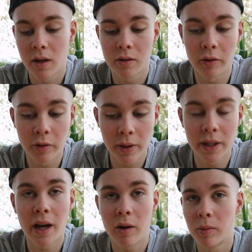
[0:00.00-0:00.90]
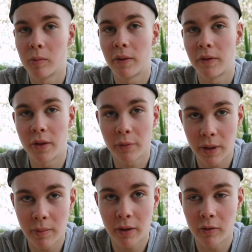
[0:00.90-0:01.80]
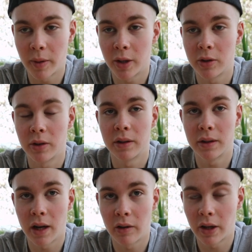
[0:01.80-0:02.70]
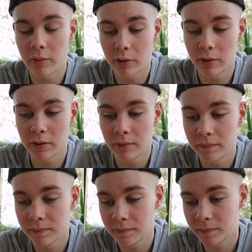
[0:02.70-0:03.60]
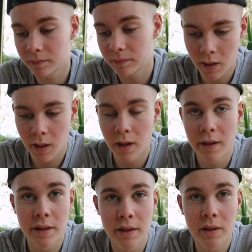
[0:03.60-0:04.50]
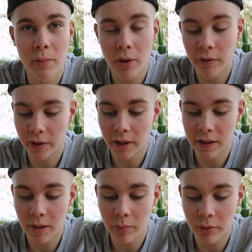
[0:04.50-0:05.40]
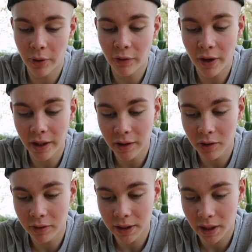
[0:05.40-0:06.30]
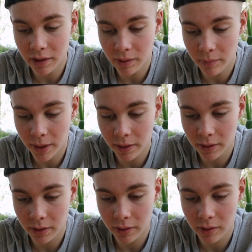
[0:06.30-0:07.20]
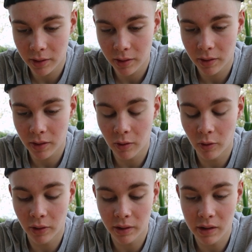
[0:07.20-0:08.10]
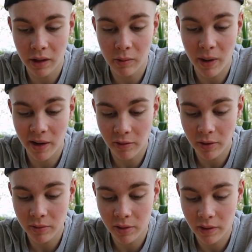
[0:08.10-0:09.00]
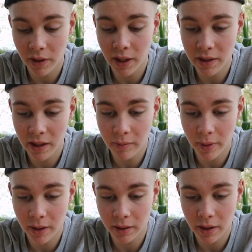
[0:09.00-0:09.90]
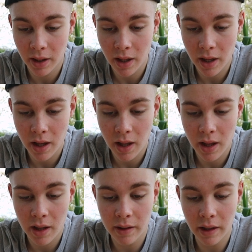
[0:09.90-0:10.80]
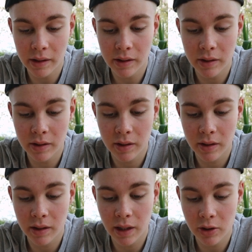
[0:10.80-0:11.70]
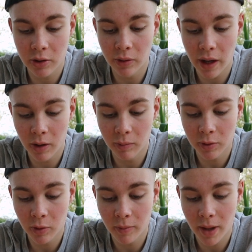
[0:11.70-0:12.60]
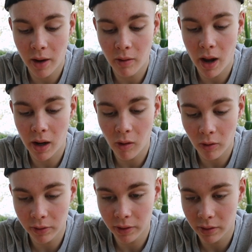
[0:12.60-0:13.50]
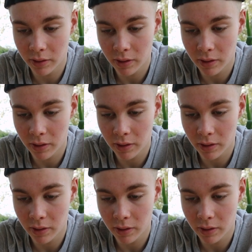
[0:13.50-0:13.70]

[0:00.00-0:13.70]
So I'll do it now, but with the three back formation and see how that works. This is a perfect example. If I get another centre back or a Aguero, if I get centre back, then this should help sort me out a lot.